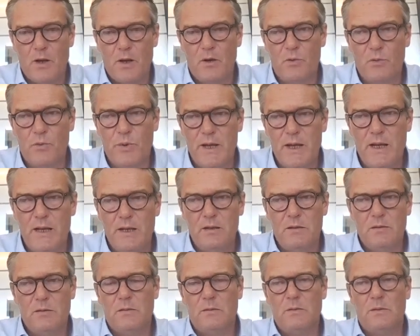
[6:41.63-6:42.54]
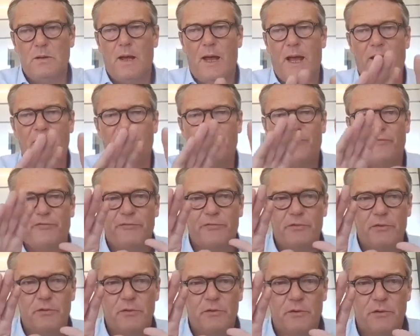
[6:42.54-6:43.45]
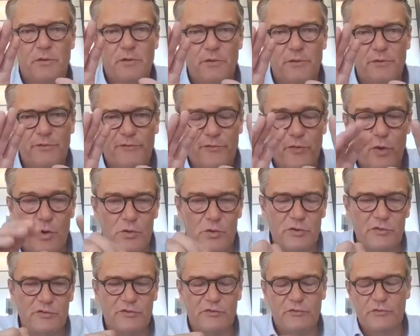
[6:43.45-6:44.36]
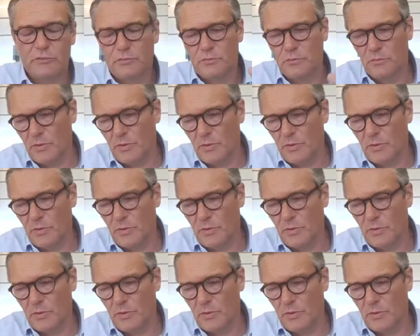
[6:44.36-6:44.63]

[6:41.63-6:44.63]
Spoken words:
we have focused